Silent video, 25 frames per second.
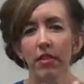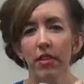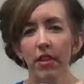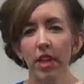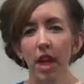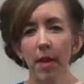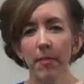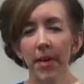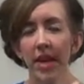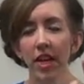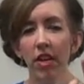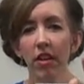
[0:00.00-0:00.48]

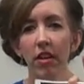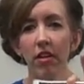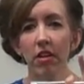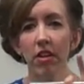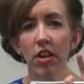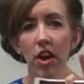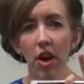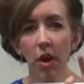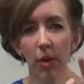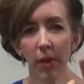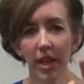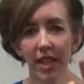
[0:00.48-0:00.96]
they may
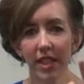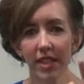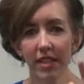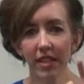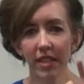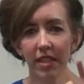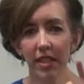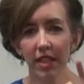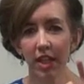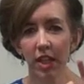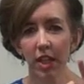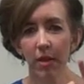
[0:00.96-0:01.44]
not know
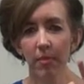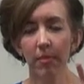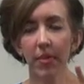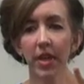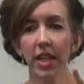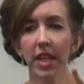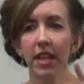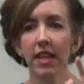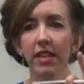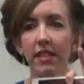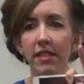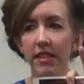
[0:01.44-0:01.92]
it,
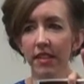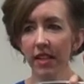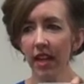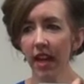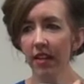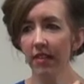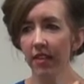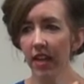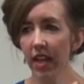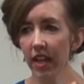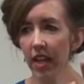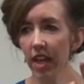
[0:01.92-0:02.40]
but
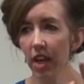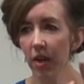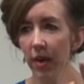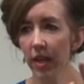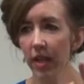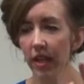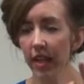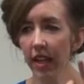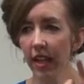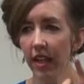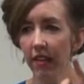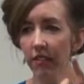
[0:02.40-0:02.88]
inside they know
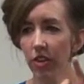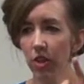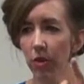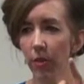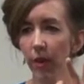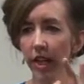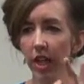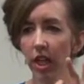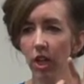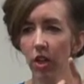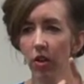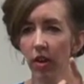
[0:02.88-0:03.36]
it. Like if you
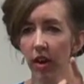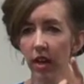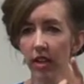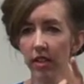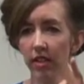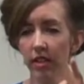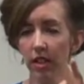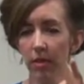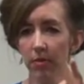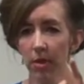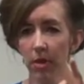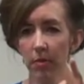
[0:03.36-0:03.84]
ran
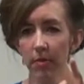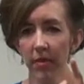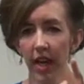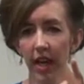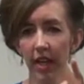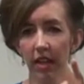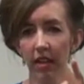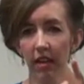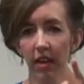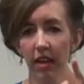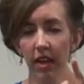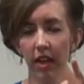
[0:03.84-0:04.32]
across them, you
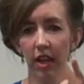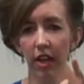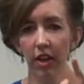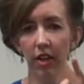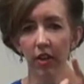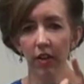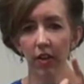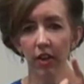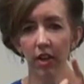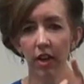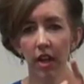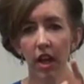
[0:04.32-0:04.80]
might not
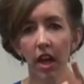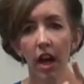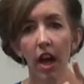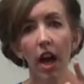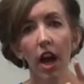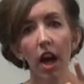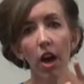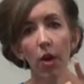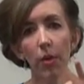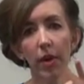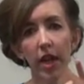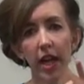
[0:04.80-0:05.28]
go,
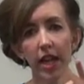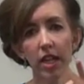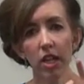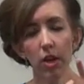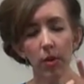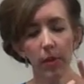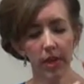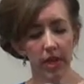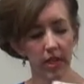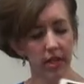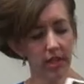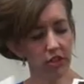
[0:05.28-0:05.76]
oh, well, I
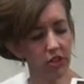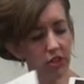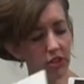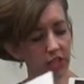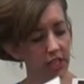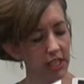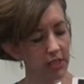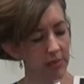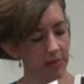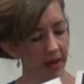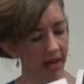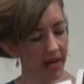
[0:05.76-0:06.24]
know what it is.
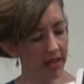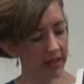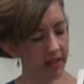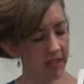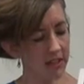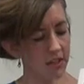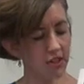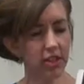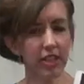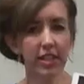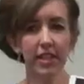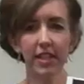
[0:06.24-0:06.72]
She's smiling
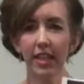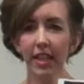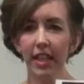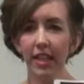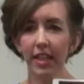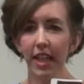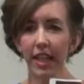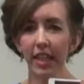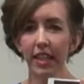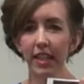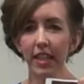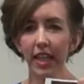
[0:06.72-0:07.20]
and she's sitting
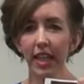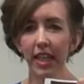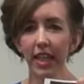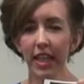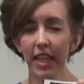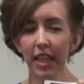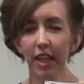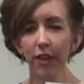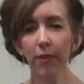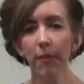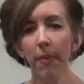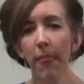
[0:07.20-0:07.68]
like a
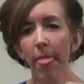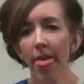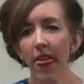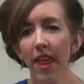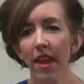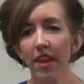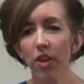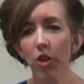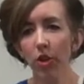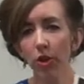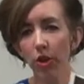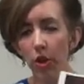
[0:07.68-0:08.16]
lady.
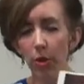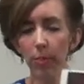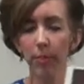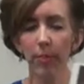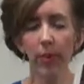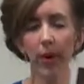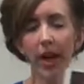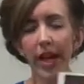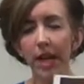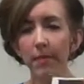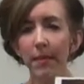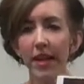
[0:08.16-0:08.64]
Your
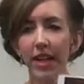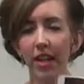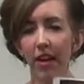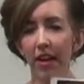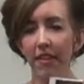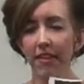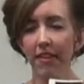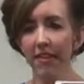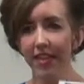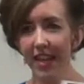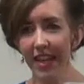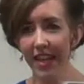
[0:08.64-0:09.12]
brain may
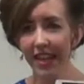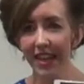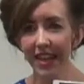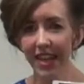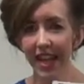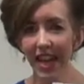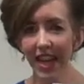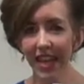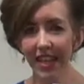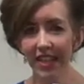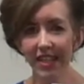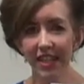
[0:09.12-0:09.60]
not think
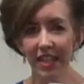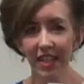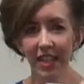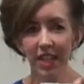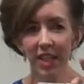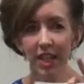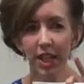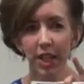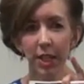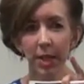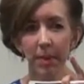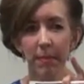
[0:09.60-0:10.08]
that,
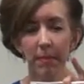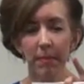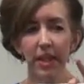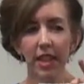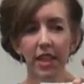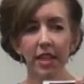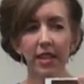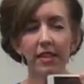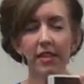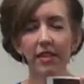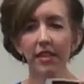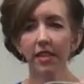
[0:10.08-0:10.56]

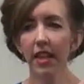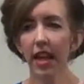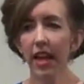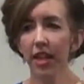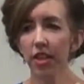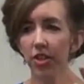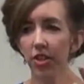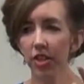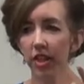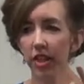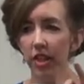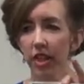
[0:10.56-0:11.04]
but
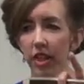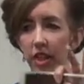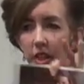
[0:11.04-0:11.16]
inside you're going to